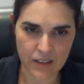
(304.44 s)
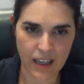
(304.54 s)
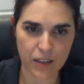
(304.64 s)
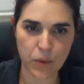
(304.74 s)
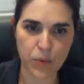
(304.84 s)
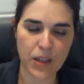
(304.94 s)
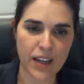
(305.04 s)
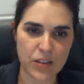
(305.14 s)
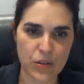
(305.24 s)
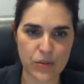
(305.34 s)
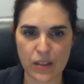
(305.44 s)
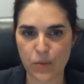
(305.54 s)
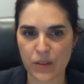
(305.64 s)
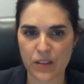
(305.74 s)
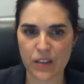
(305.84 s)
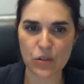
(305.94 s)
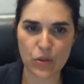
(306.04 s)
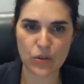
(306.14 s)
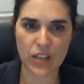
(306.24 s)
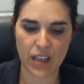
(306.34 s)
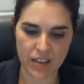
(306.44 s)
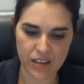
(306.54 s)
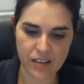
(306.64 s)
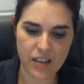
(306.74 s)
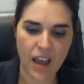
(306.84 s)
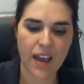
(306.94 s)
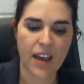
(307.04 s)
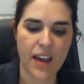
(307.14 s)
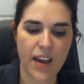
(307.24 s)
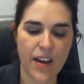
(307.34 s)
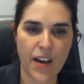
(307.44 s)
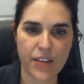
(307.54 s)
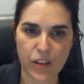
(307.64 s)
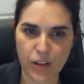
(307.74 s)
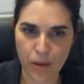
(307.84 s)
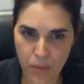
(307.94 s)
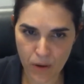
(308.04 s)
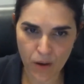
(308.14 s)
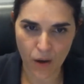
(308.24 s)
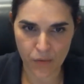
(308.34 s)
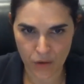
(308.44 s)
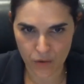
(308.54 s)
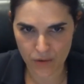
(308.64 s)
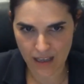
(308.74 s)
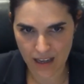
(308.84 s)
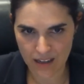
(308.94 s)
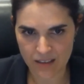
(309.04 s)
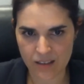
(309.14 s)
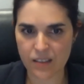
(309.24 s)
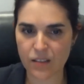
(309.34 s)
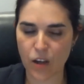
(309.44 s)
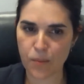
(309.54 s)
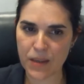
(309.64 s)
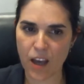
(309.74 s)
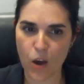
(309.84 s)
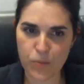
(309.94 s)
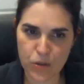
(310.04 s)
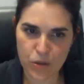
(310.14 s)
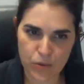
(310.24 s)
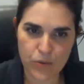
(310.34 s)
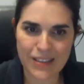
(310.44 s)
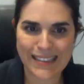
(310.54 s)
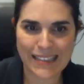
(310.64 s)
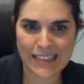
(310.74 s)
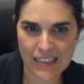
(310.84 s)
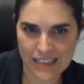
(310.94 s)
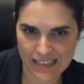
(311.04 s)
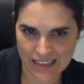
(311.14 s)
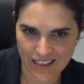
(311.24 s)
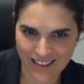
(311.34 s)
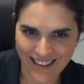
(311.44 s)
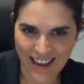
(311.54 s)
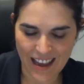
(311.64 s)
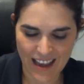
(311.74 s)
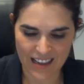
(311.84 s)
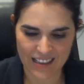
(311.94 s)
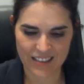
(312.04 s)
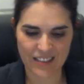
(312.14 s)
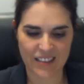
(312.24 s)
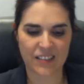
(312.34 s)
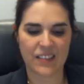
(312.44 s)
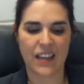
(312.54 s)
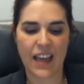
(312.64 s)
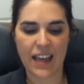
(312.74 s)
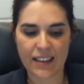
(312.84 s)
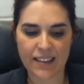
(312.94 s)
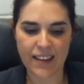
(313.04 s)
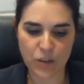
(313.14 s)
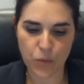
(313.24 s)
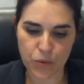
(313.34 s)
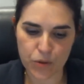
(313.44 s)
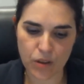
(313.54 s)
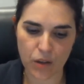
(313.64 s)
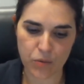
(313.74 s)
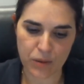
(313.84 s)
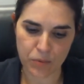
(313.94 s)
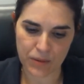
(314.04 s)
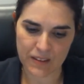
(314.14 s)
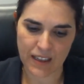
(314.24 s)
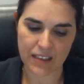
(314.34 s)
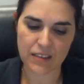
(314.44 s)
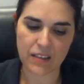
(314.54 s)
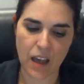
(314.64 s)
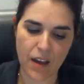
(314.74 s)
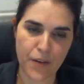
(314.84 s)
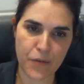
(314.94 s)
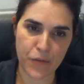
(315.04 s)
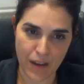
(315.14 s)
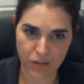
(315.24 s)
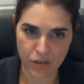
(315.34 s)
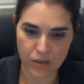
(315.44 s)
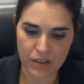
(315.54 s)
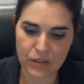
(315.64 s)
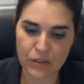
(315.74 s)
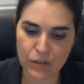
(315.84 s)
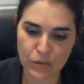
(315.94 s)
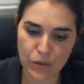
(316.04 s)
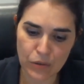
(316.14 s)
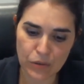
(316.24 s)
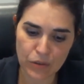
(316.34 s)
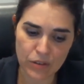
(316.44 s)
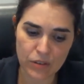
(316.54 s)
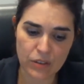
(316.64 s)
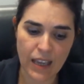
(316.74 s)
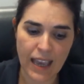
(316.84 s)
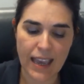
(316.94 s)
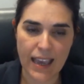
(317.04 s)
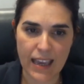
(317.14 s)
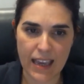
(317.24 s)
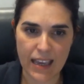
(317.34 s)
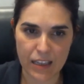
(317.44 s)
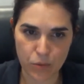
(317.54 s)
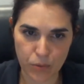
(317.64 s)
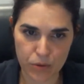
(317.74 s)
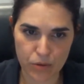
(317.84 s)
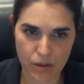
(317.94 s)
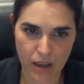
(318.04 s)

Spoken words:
and we would like to see within 2 years the number of those alliances coming up to 60 alliances. That would represent 500 institutions and would